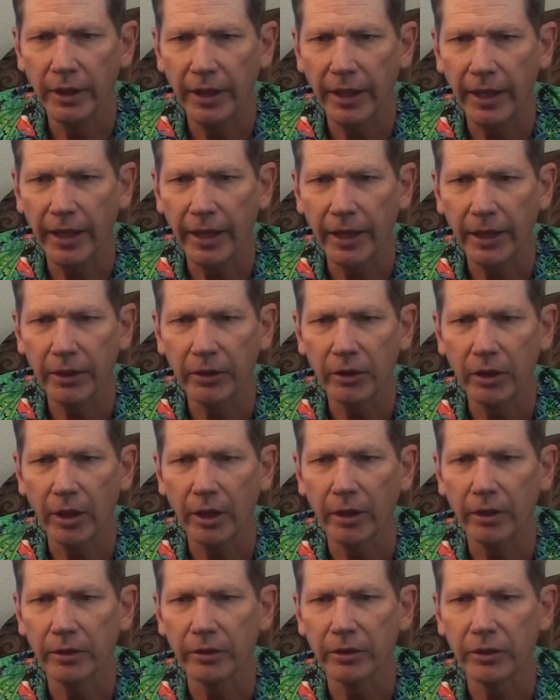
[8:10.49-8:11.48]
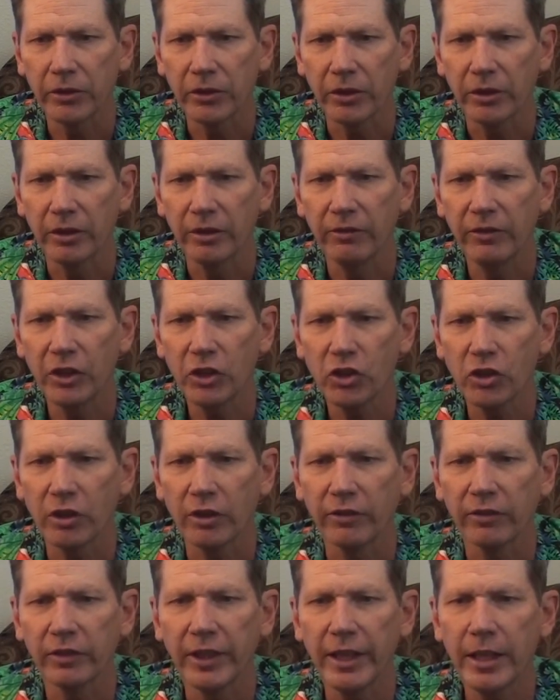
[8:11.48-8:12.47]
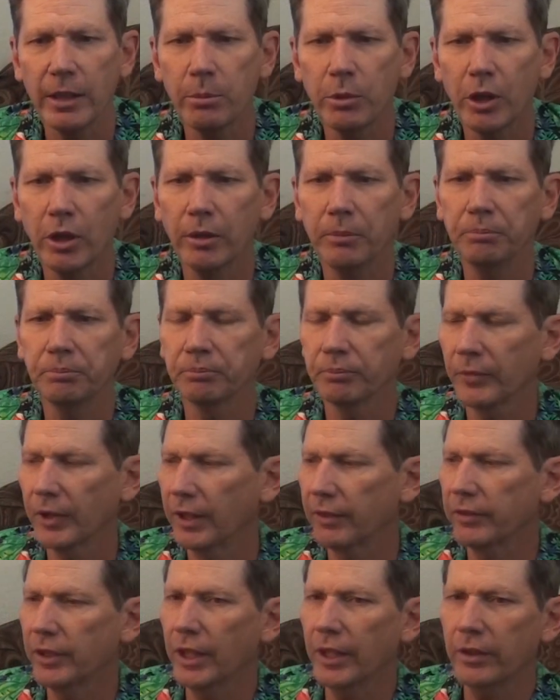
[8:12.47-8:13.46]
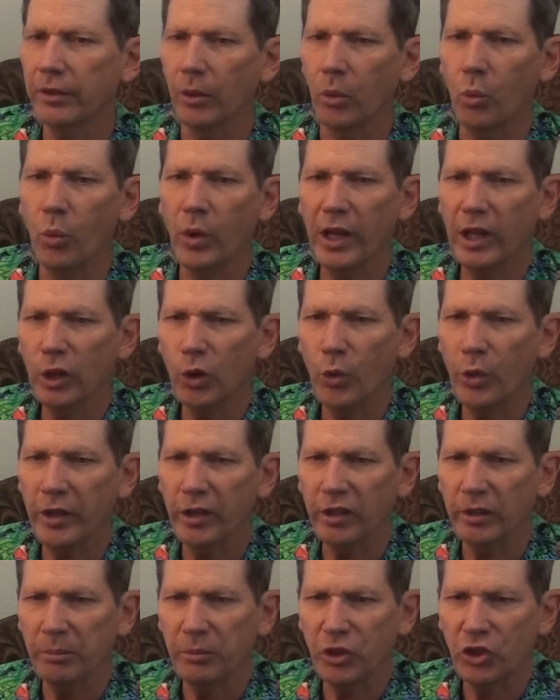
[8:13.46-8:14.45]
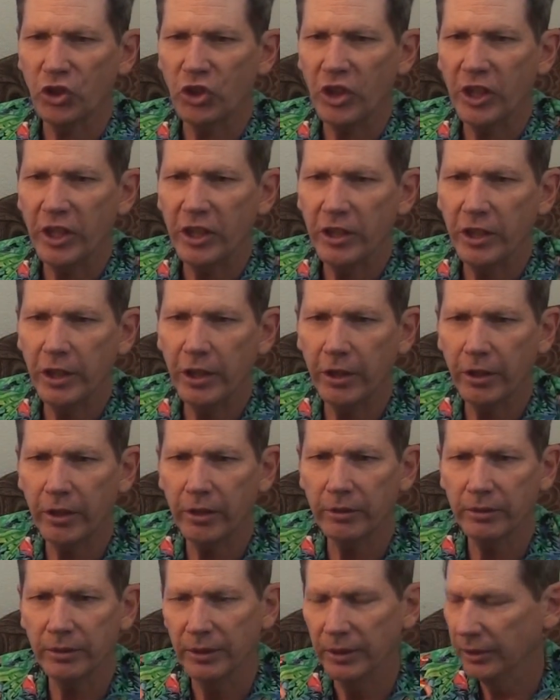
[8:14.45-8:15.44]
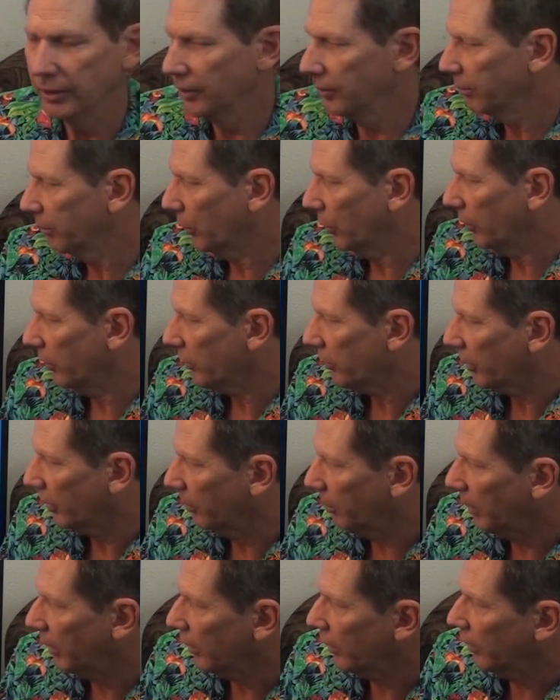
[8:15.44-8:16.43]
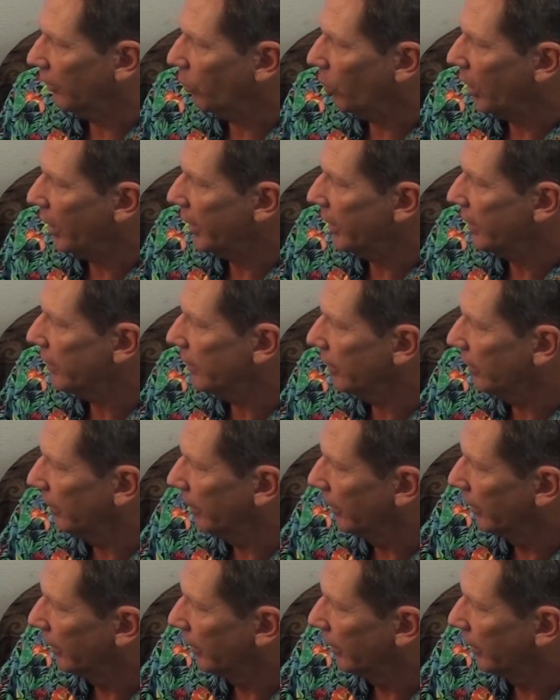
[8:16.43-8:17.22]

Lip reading: And there's a division of labor. I've got the well-oiled machine here, producing a bottle of wine.